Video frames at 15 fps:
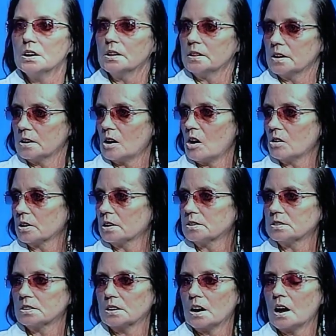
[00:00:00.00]
They'd all get
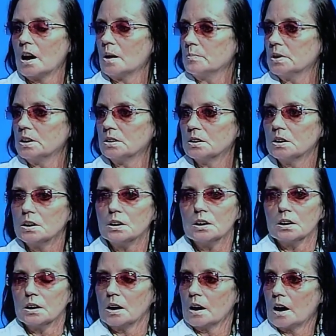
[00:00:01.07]
together. I mean,
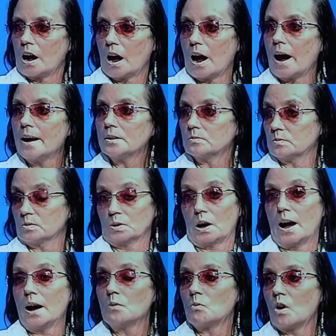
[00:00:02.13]
I watched.